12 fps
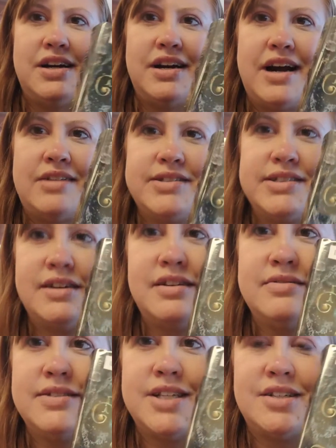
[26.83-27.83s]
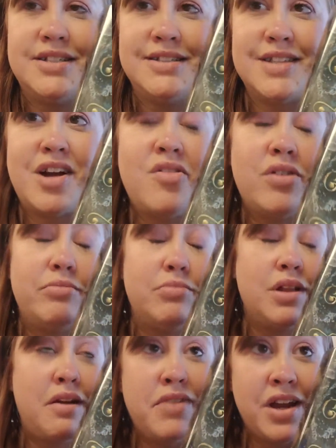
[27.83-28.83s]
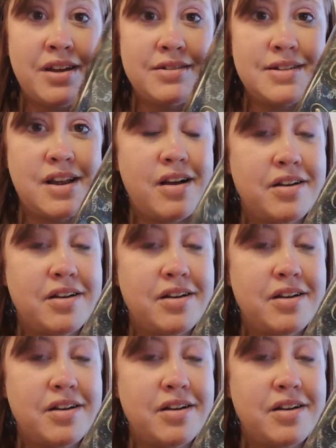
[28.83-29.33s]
uh, House of Salt and Sorrow. I'm loving it.